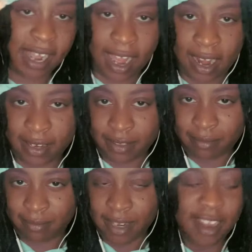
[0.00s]
eyes.
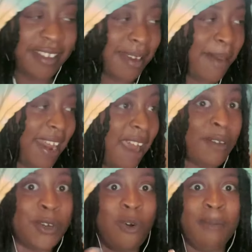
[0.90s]
Somebody have
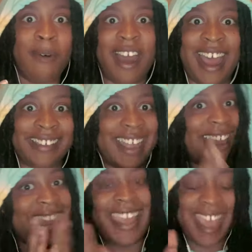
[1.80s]
adorable eyes, like
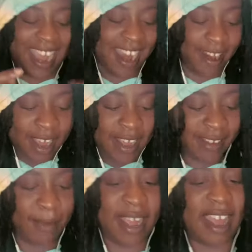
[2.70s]
a kid.
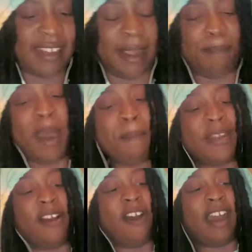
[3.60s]
Somebody has like puppy
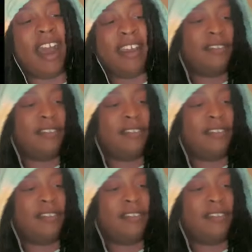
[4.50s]
dog eyes,